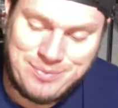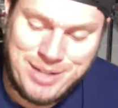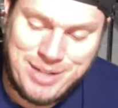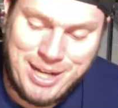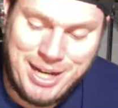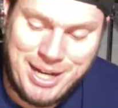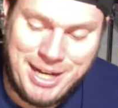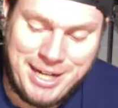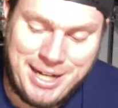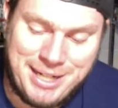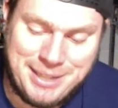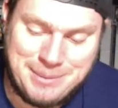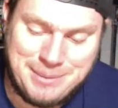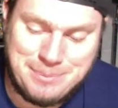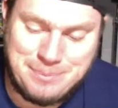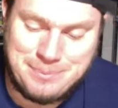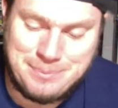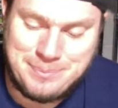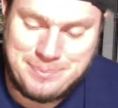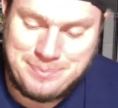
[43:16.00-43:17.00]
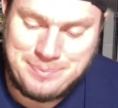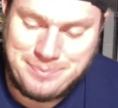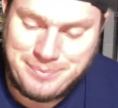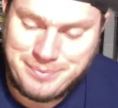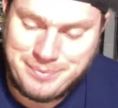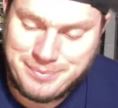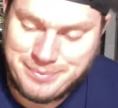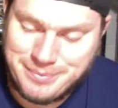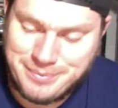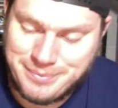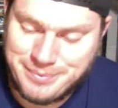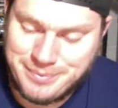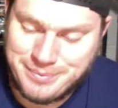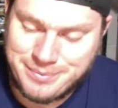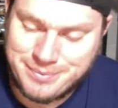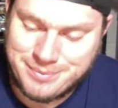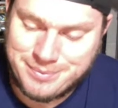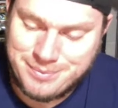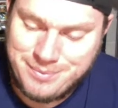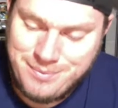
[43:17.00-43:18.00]
um,
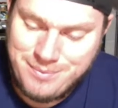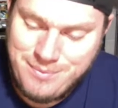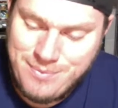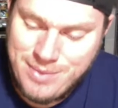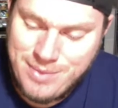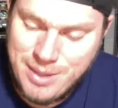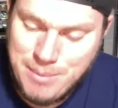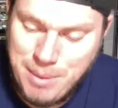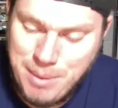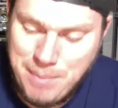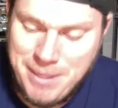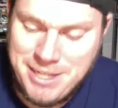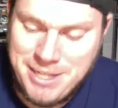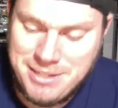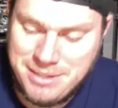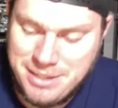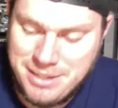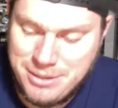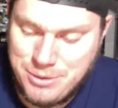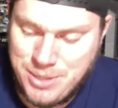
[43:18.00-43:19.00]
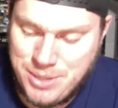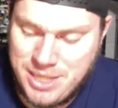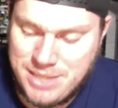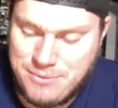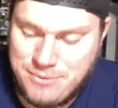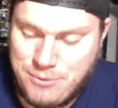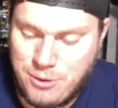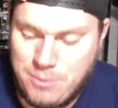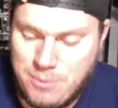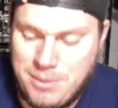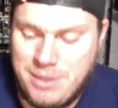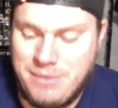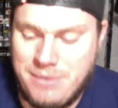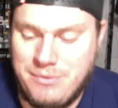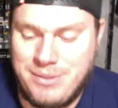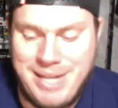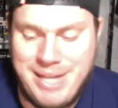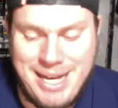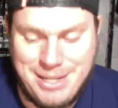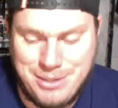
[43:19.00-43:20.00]
But basically, the transformative
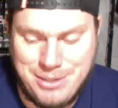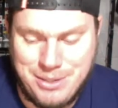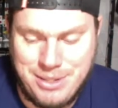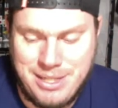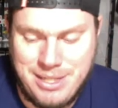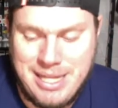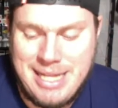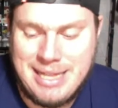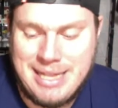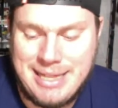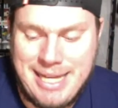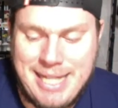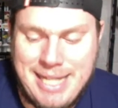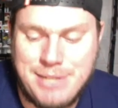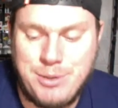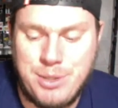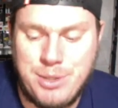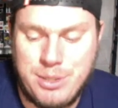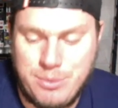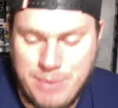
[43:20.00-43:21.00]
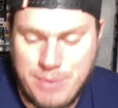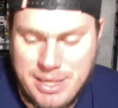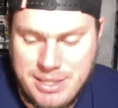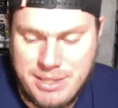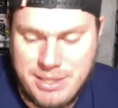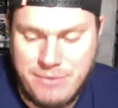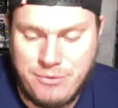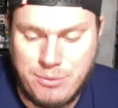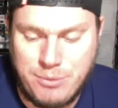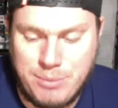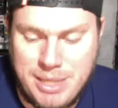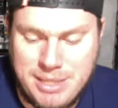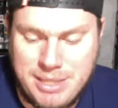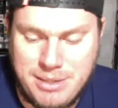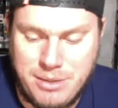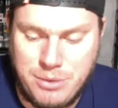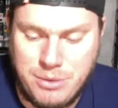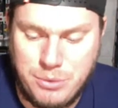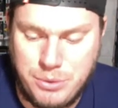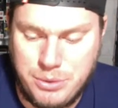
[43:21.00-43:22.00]
Lazarus resin from Ra's
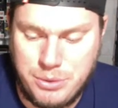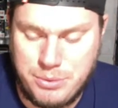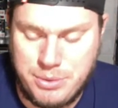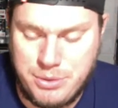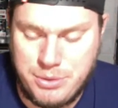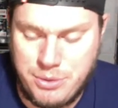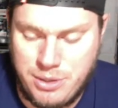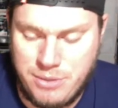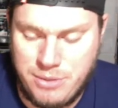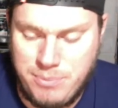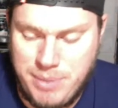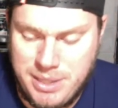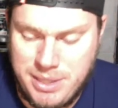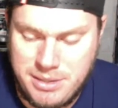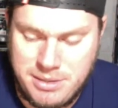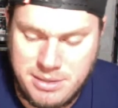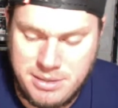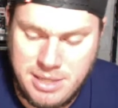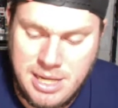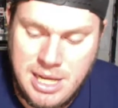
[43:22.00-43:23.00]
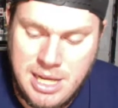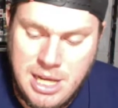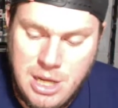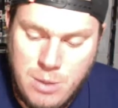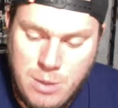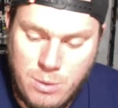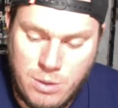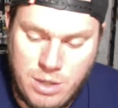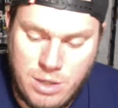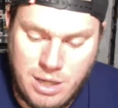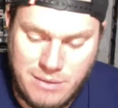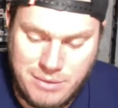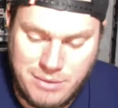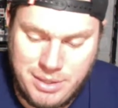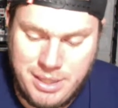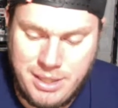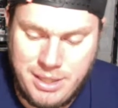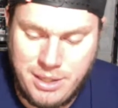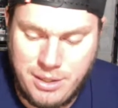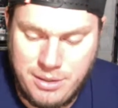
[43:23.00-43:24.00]
al Ghul's restorative pits will cover
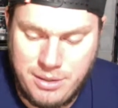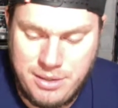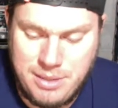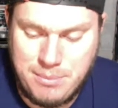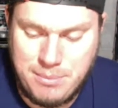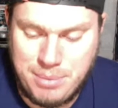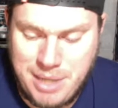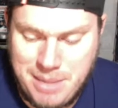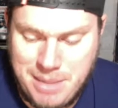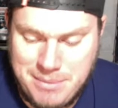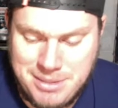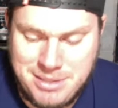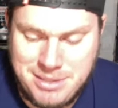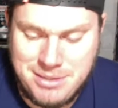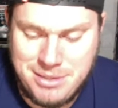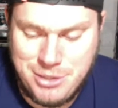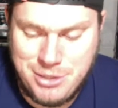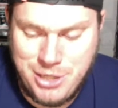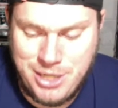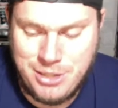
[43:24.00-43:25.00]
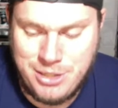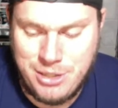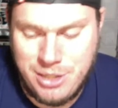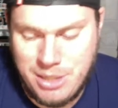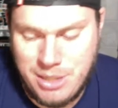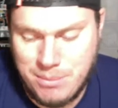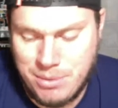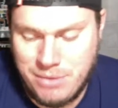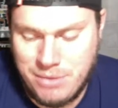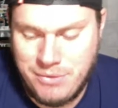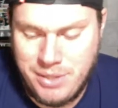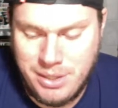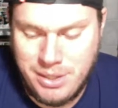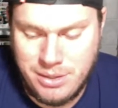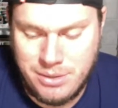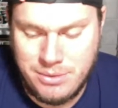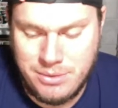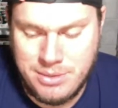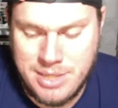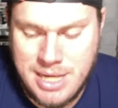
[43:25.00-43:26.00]
the earth and promises to change a number of
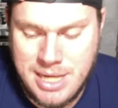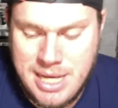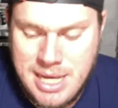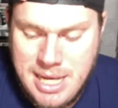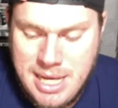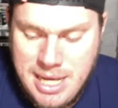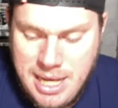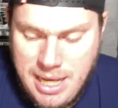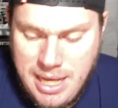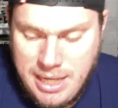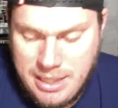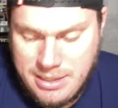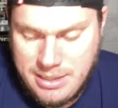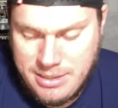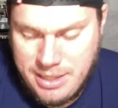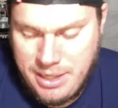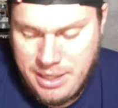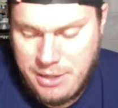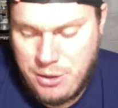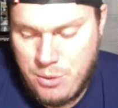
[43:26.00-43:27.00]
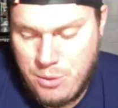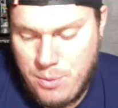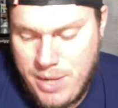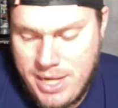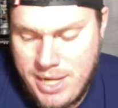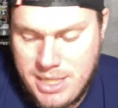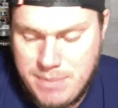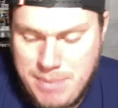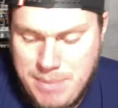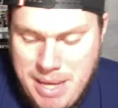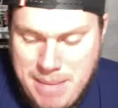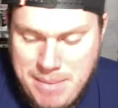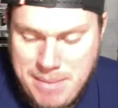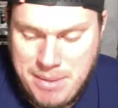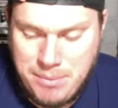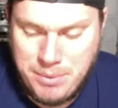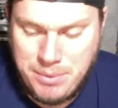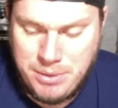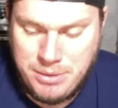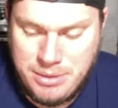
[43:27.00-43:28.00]
heroes in exciting new ways.
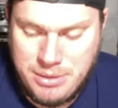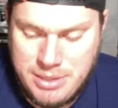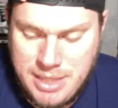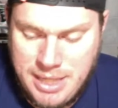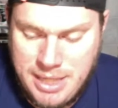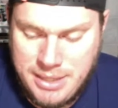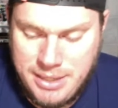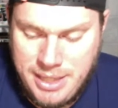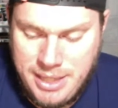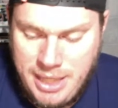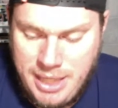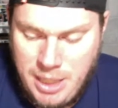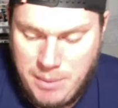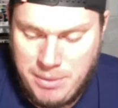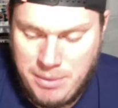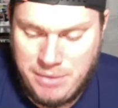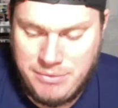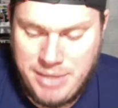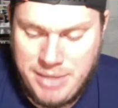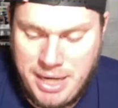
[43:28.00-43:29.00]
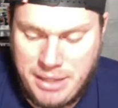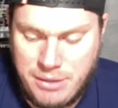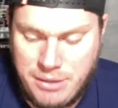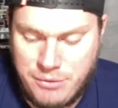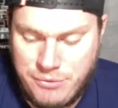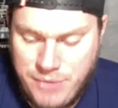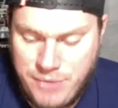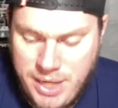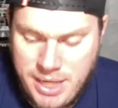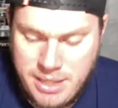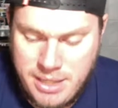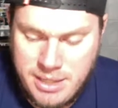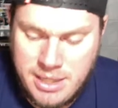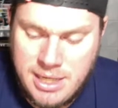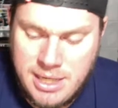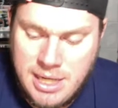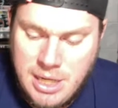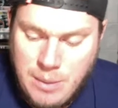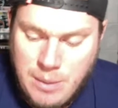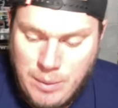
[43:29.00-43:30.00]
Batman will don the helmet of Dr. Fate,
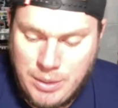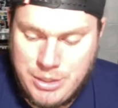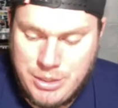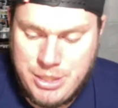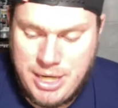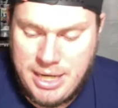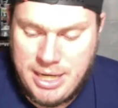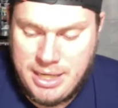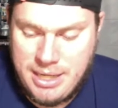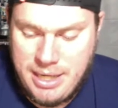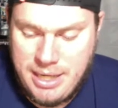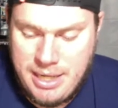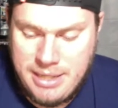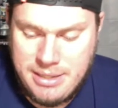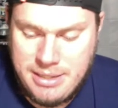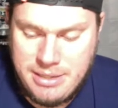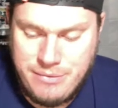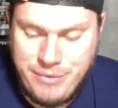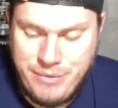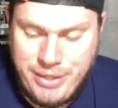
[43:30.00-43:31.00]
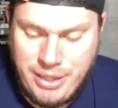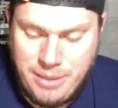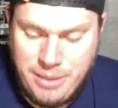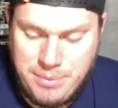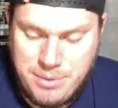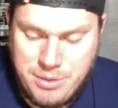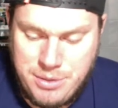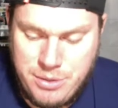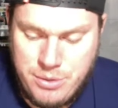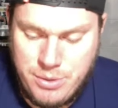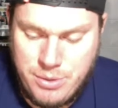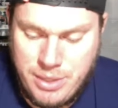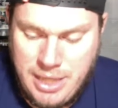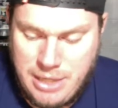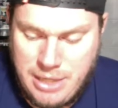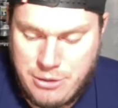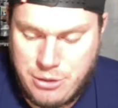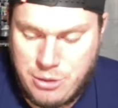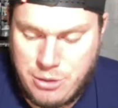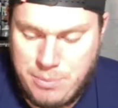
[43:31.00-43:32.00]
while John Kent develops new
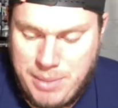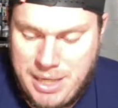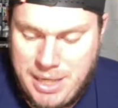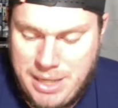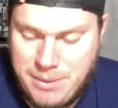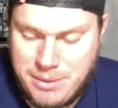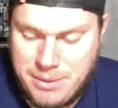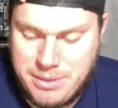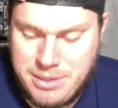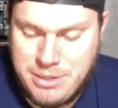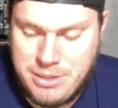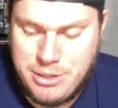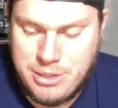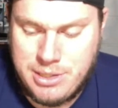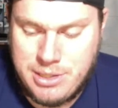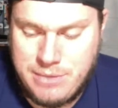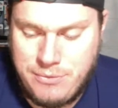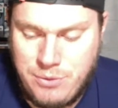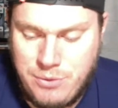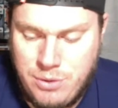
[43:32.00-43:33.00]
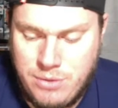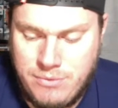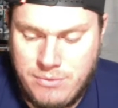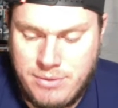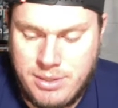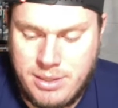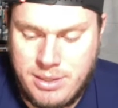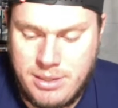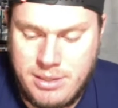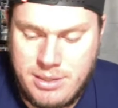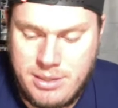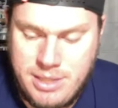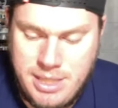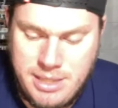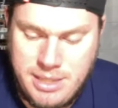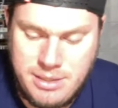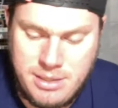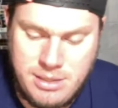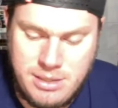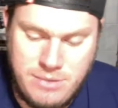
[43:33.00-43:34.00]
electrical powers. In just a few of the
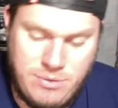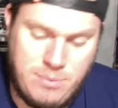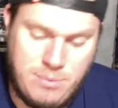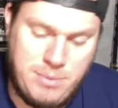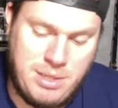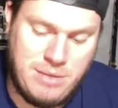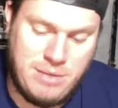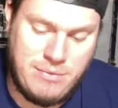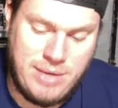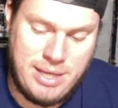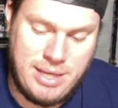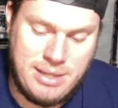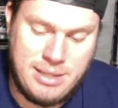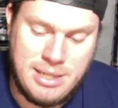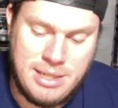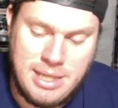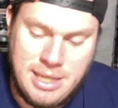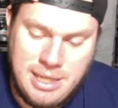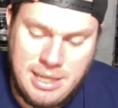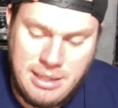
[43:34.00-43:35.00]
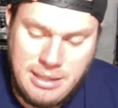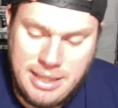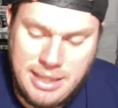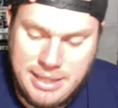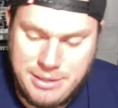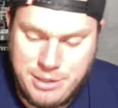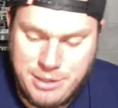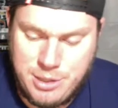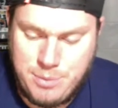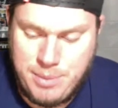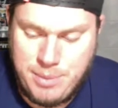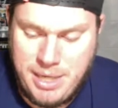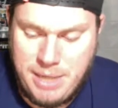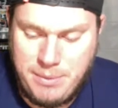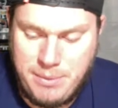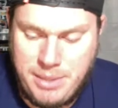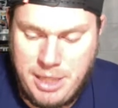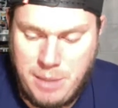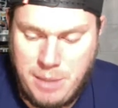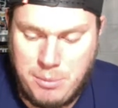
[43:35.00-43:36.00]
teases from the event, Lazarus Planet
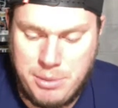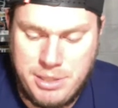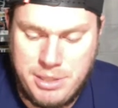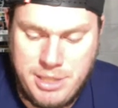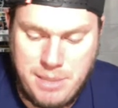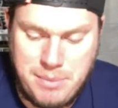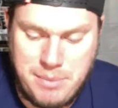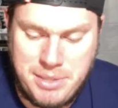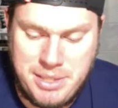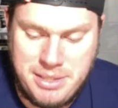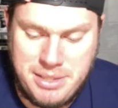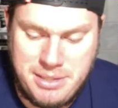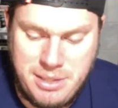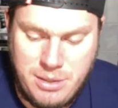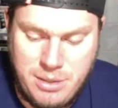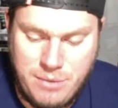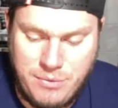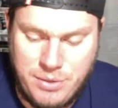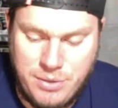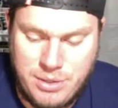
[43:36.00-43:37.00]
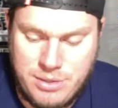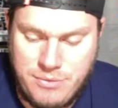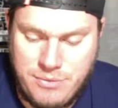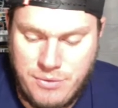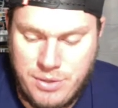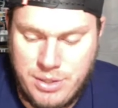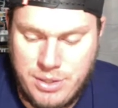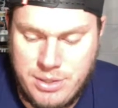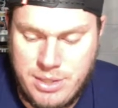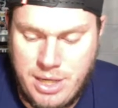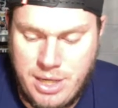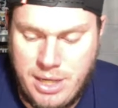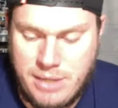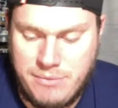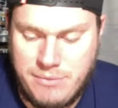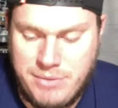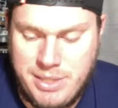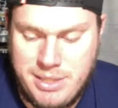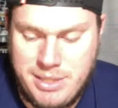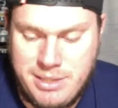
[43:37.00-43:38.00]
will help reshape the DC universe for the Dawn
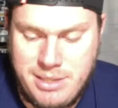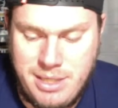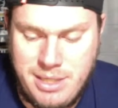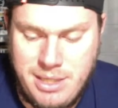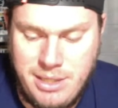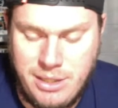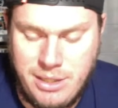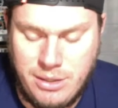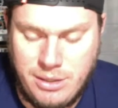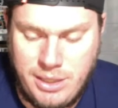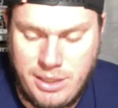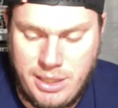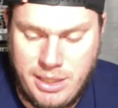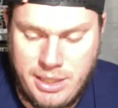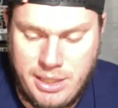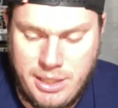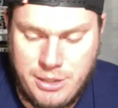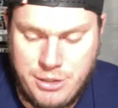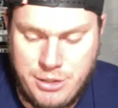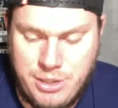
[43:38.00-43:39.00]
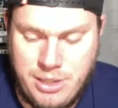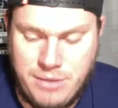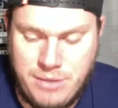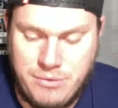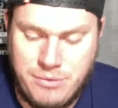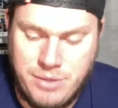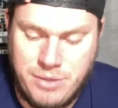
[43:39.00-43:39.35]
of DC year-long initiative.